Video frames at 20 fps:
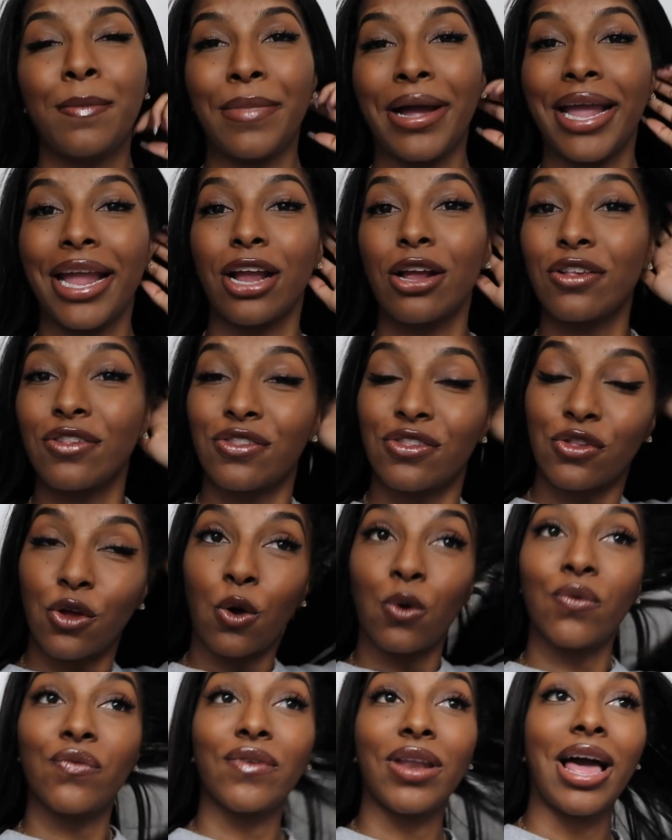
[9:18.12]
my hair is
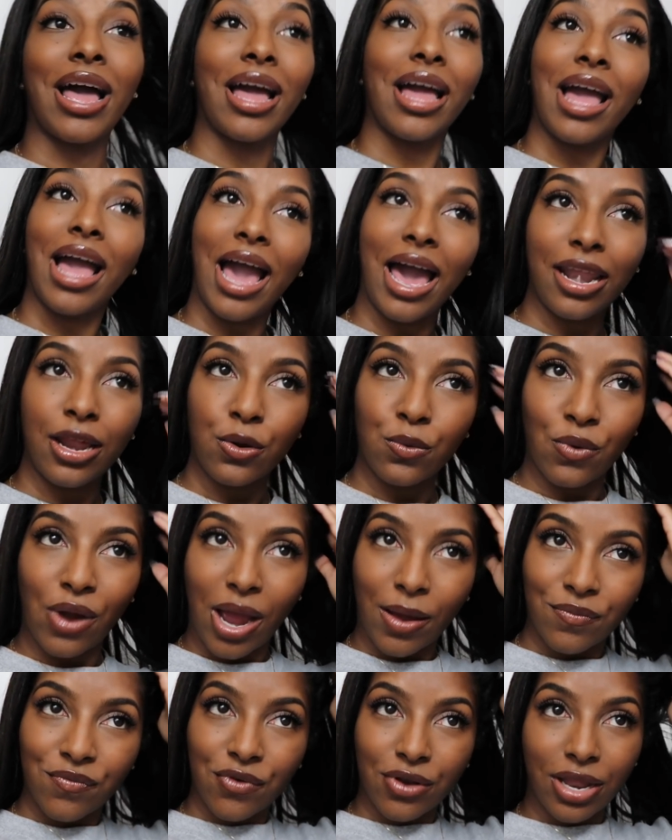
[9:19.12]
so flat. I had it
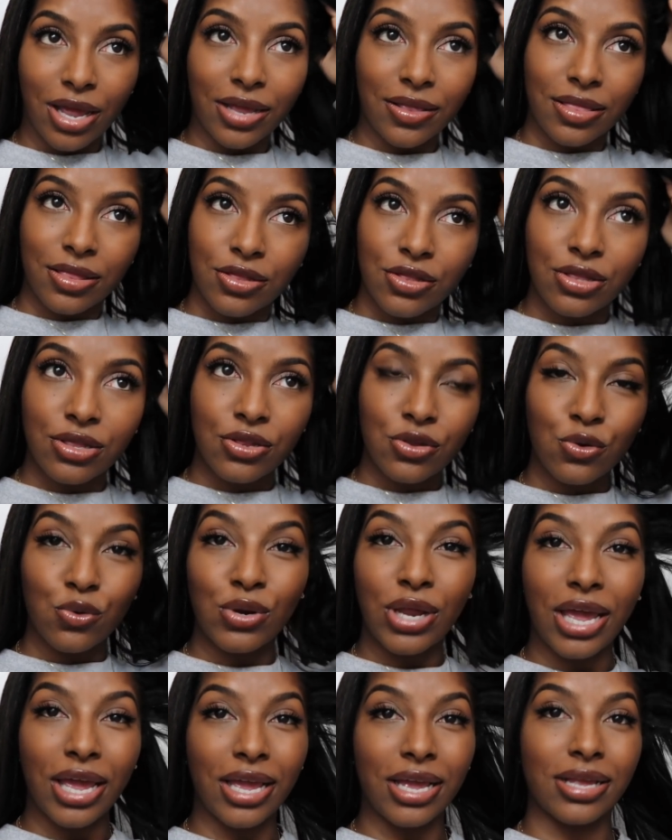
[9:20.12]
wrapped for like
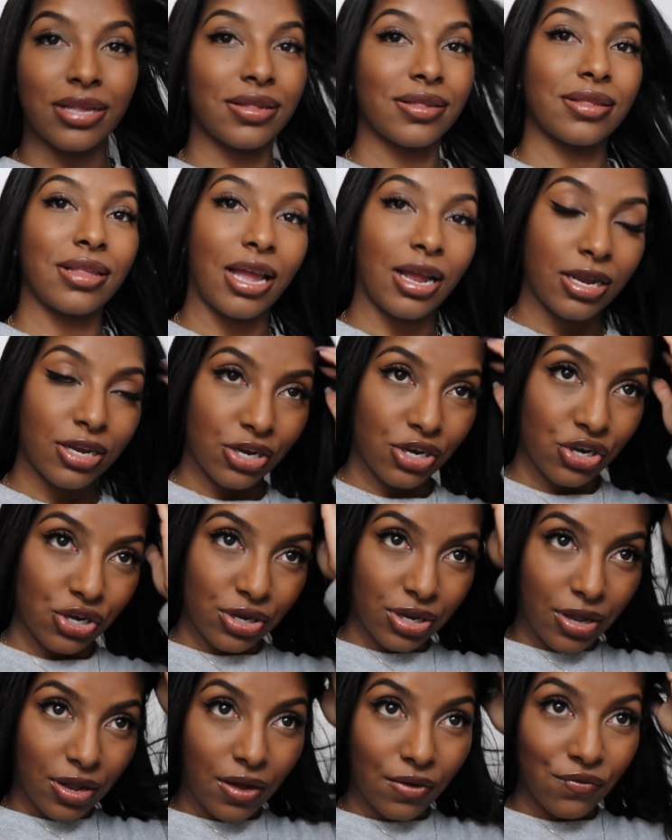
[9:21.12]
two days, like
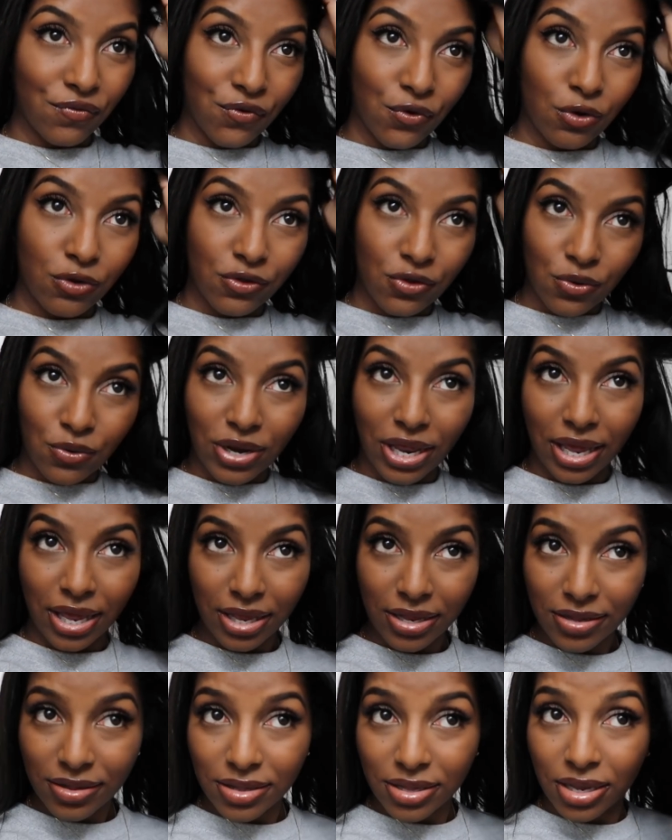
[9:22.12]
a full two
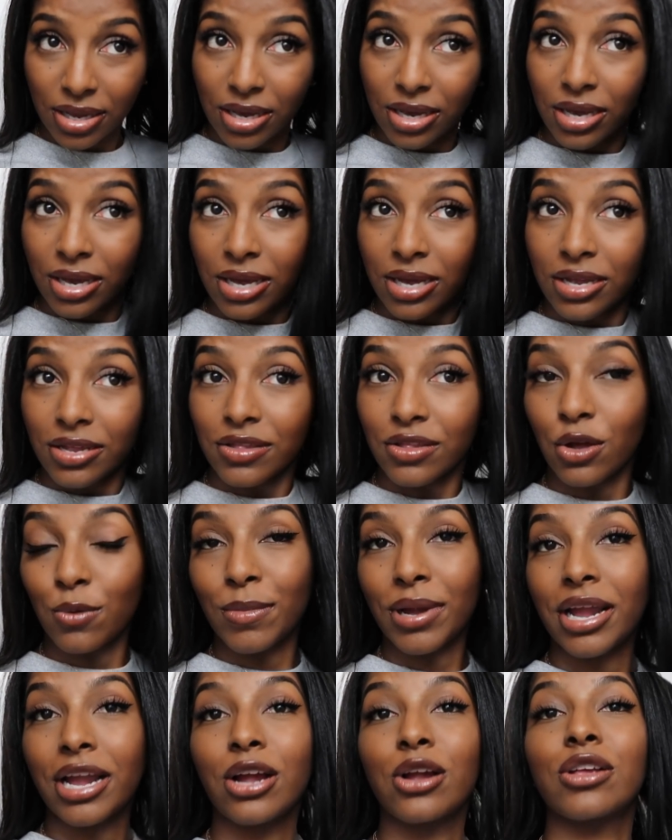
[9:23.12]
days, so
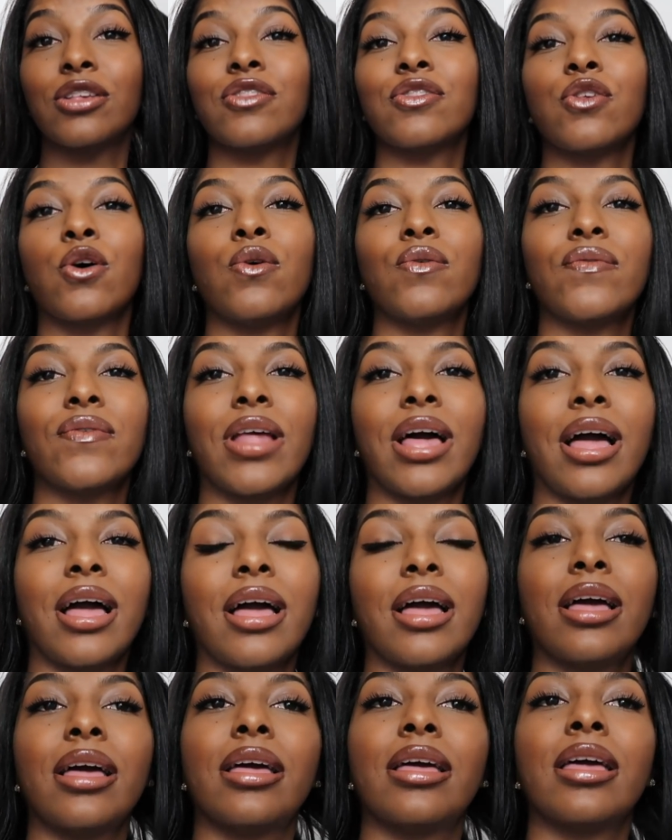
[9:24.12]
my hair is so
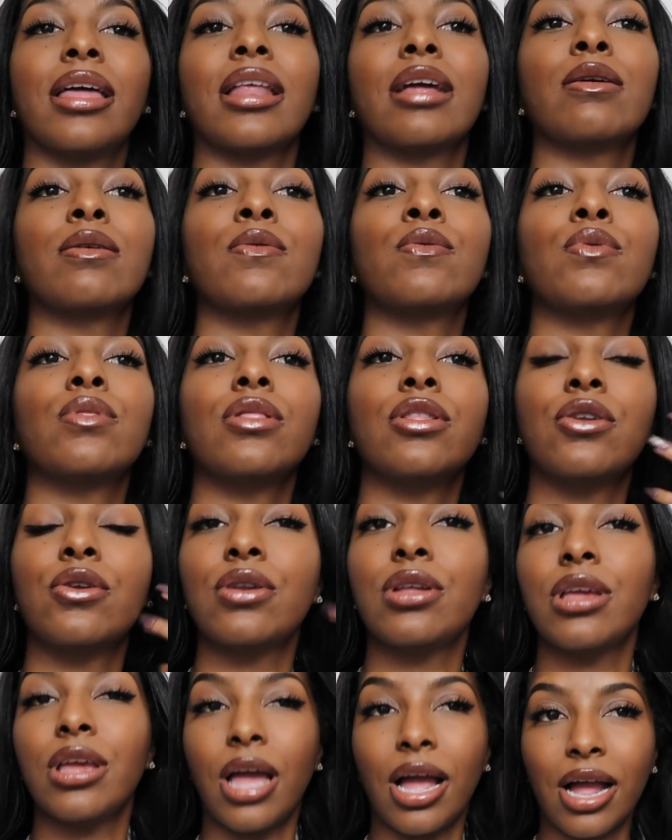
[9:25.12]
flat, and I
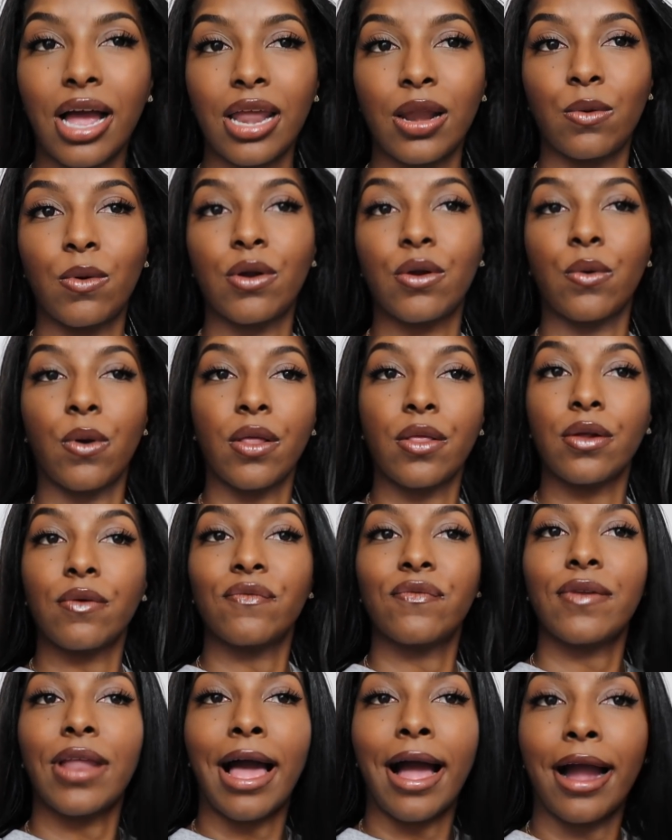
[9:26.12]
literally I kind of want to run a
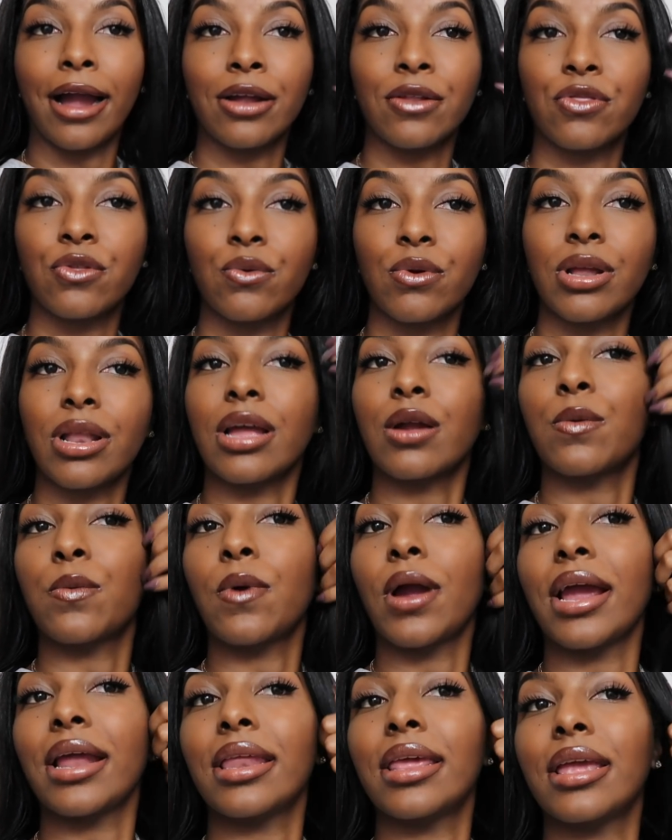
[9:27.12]
flat iron through it, like
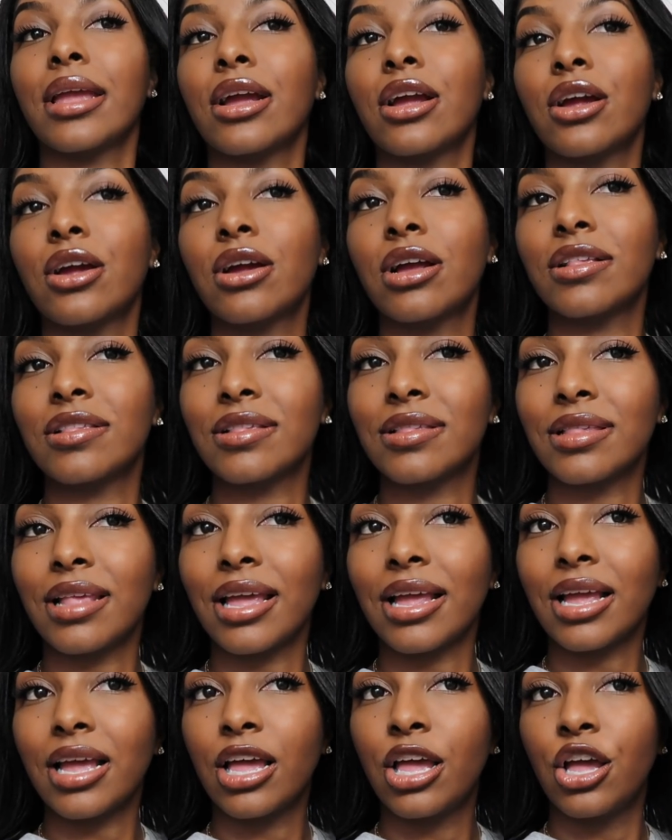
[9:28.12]
right here, because it's
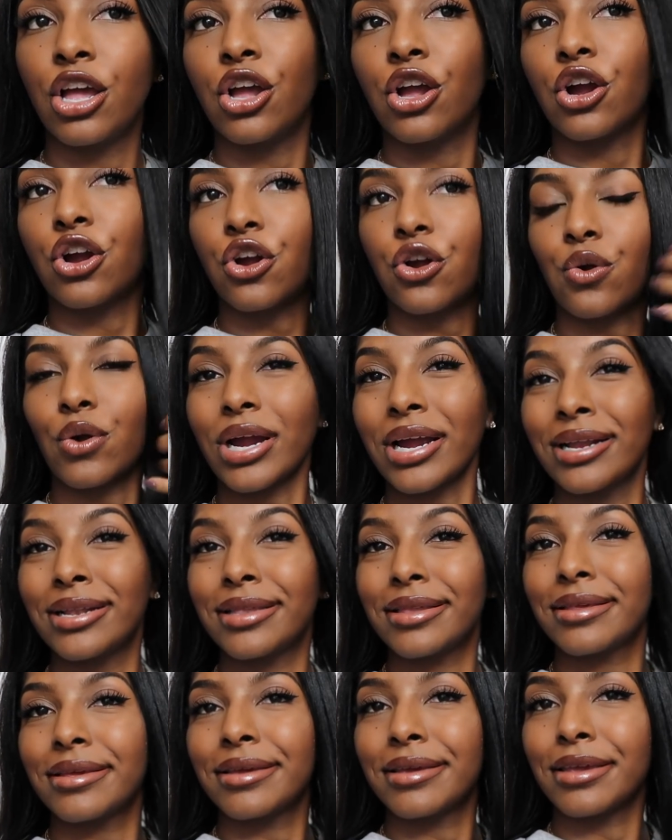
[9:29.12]
like
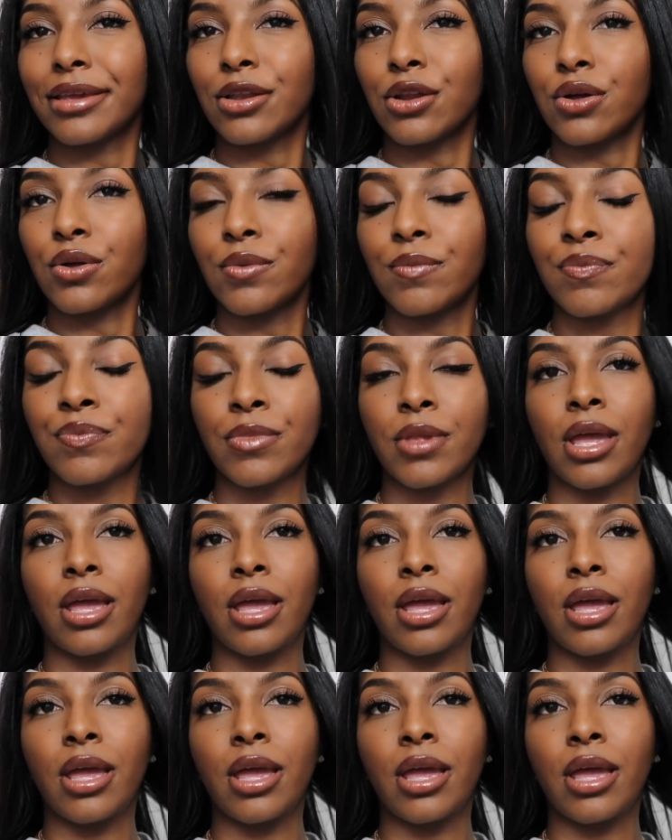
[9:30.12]
cricked, you know.